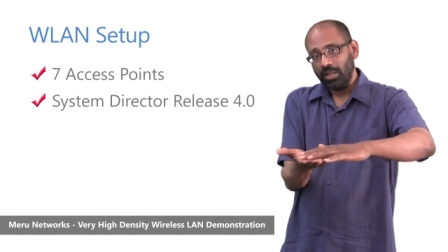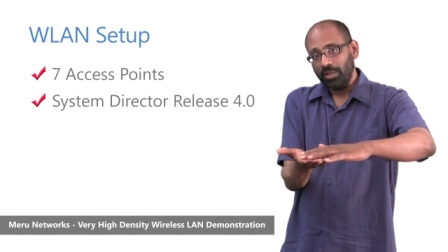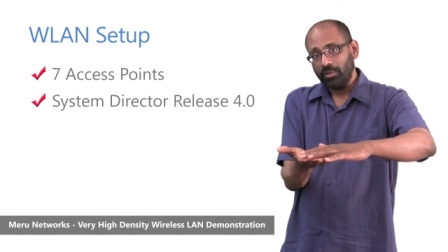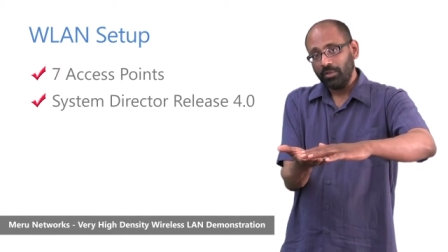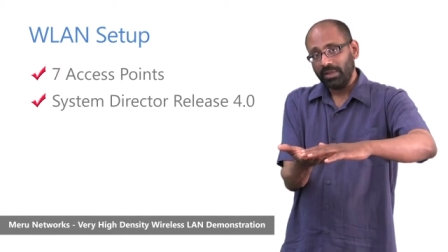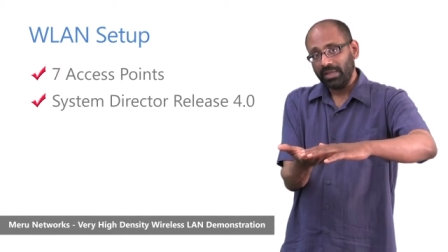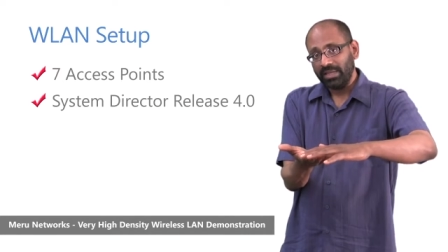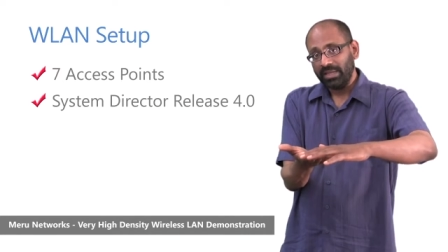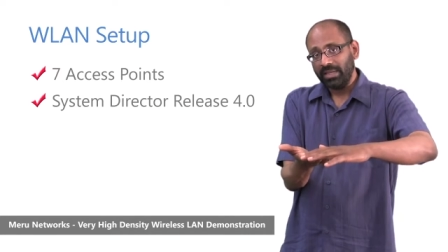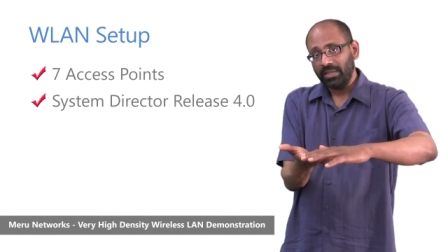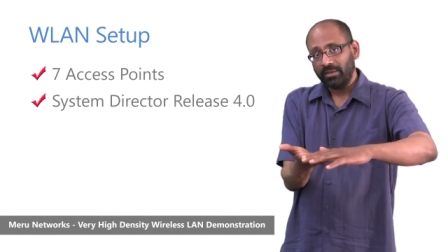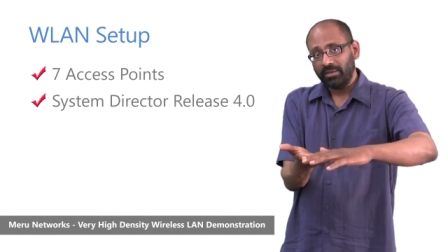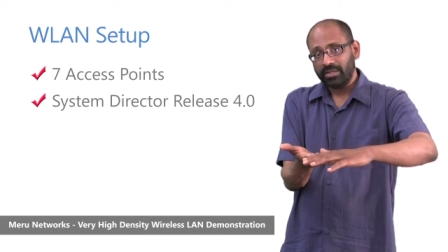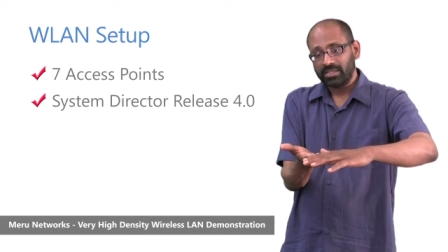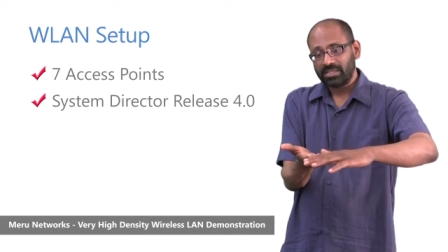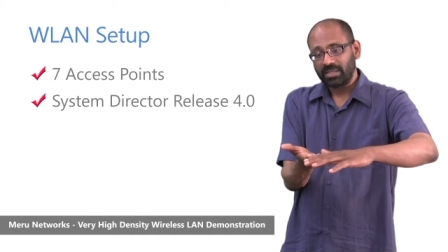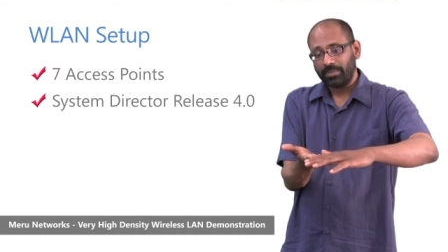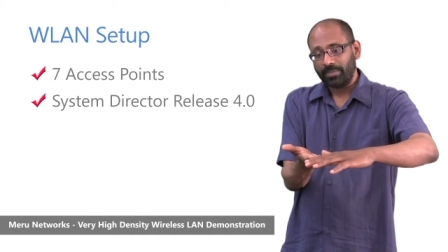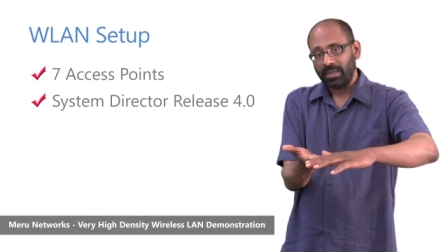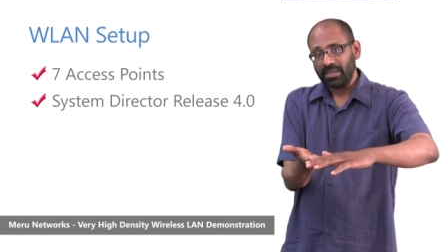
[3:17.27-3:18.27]
you can
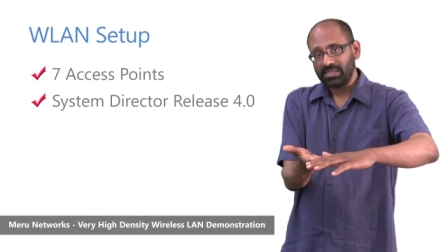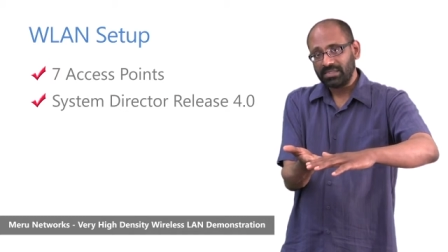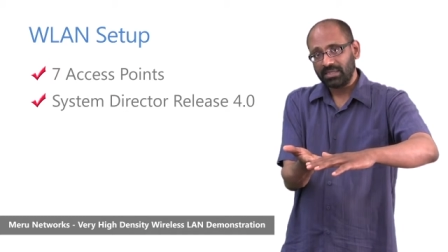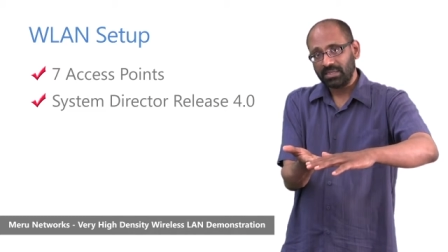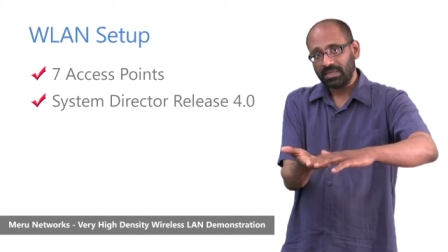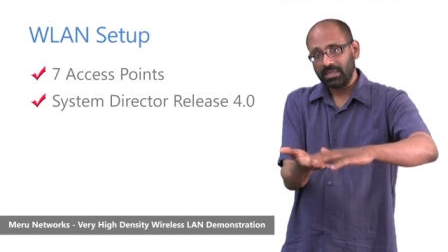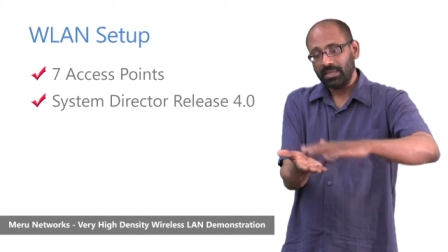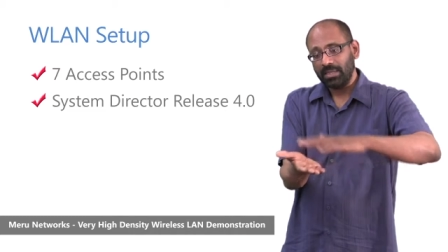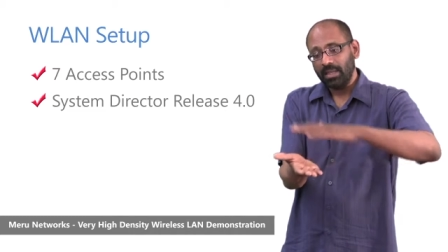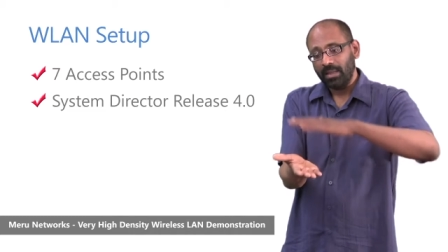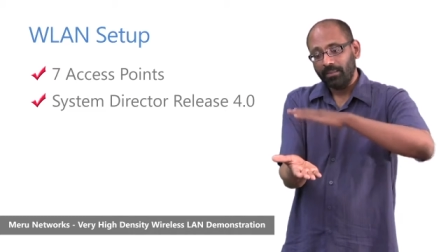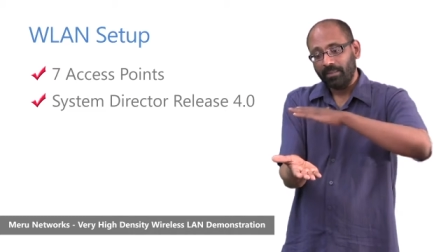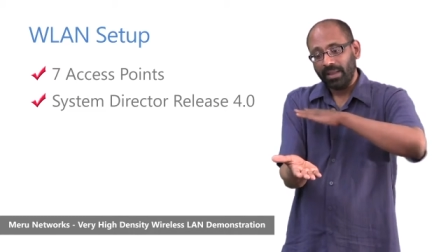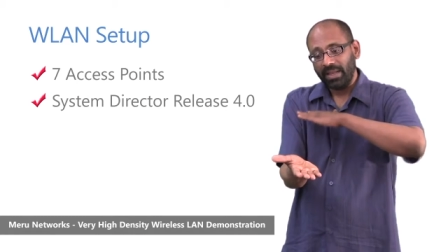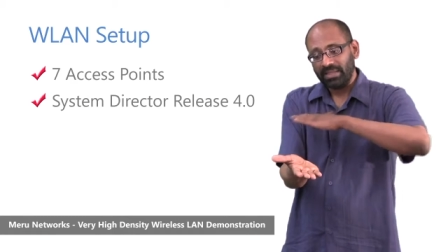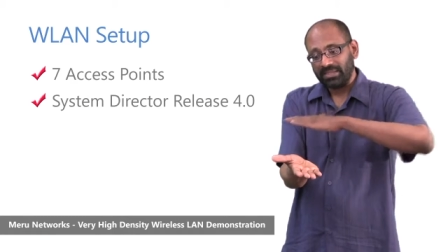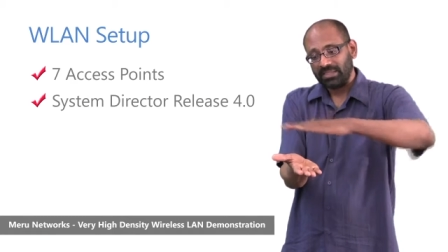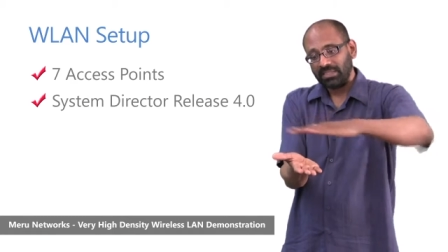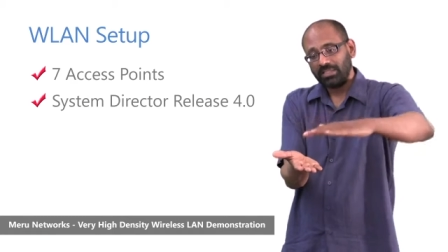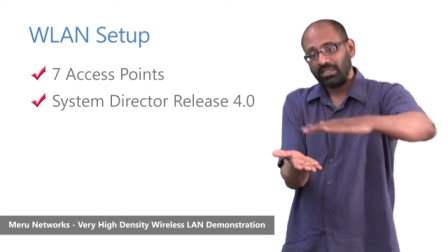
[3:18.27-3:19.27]
increase capacity by
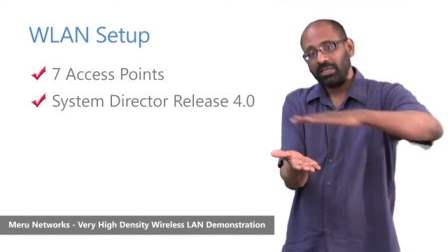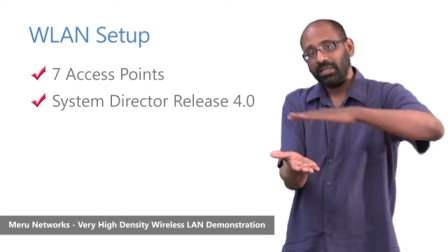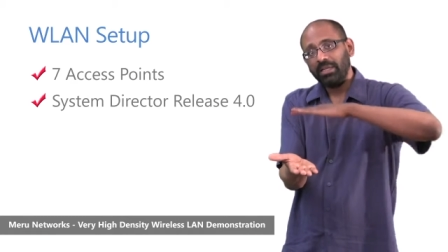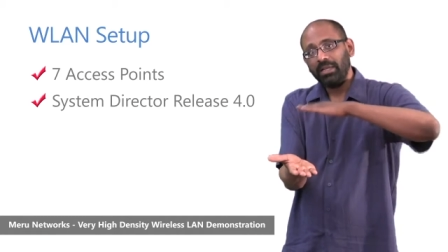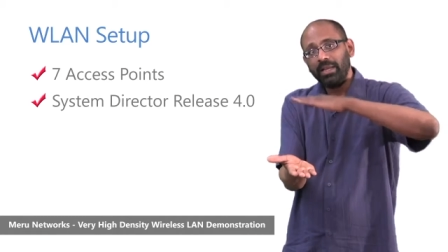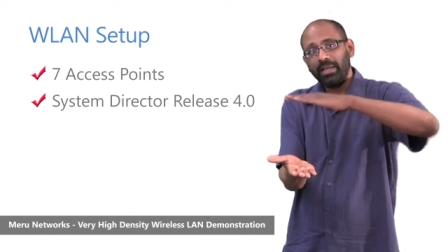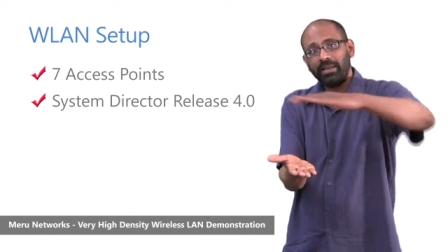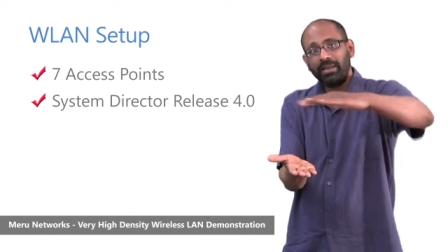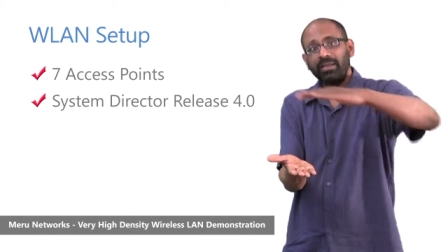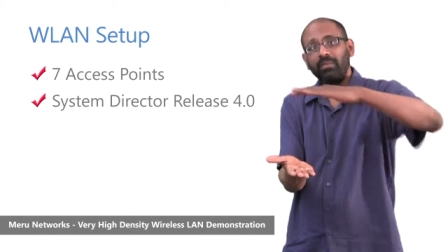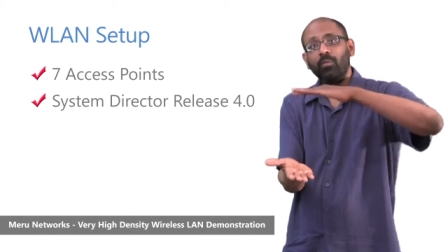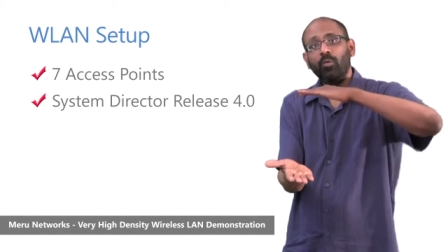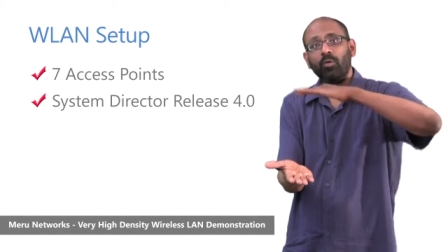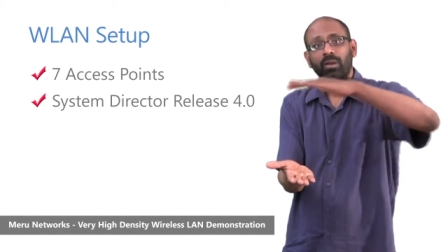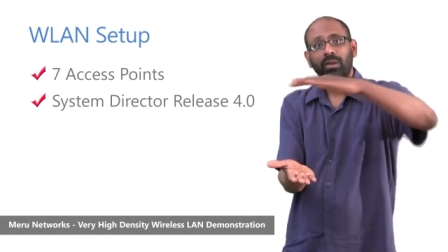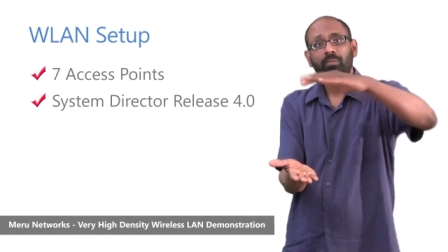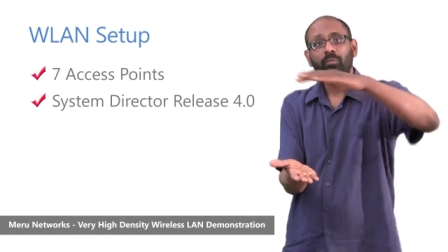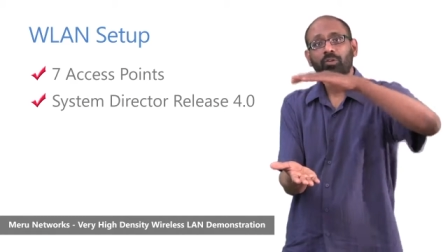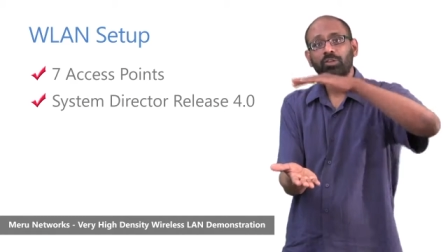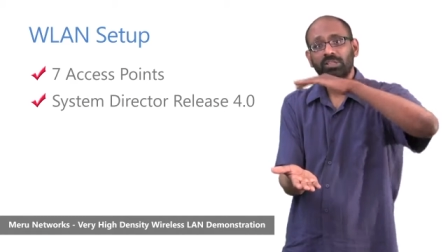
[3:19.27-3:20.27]
essentially layering more
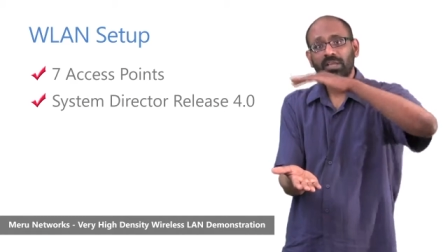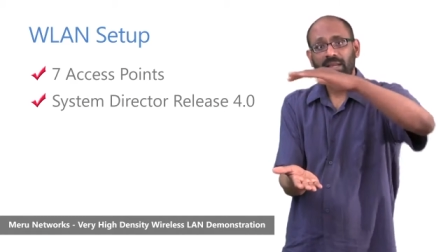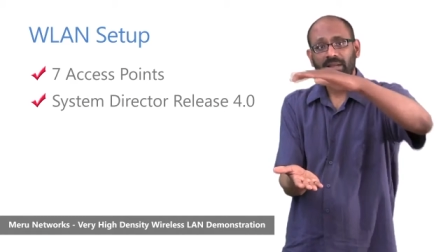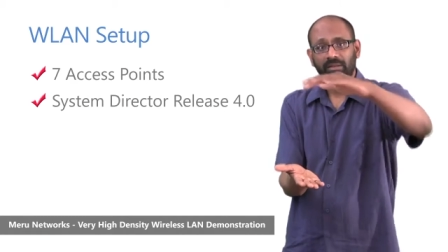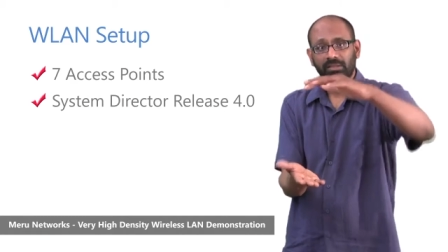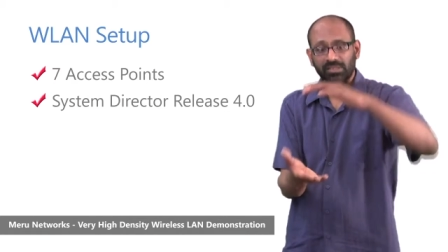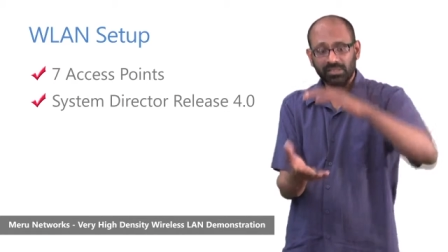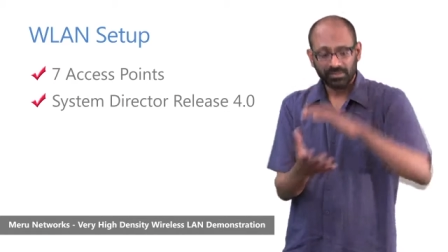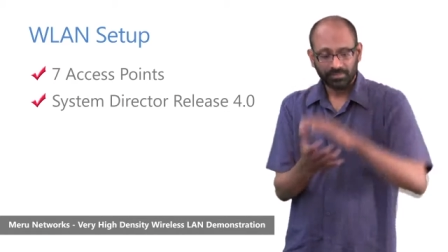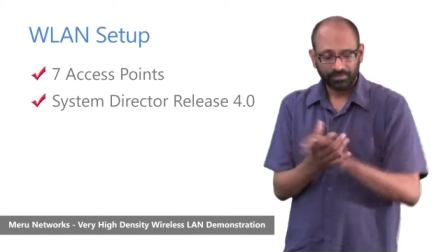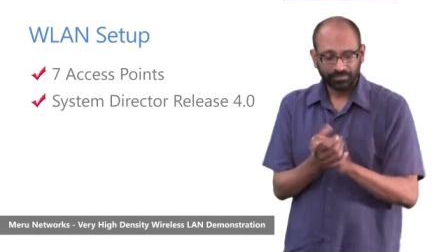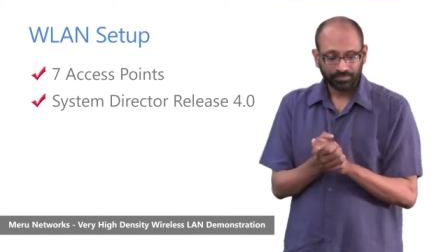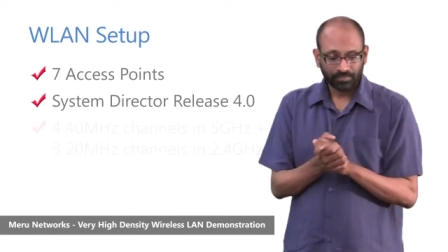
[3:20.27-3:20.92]
and more channels.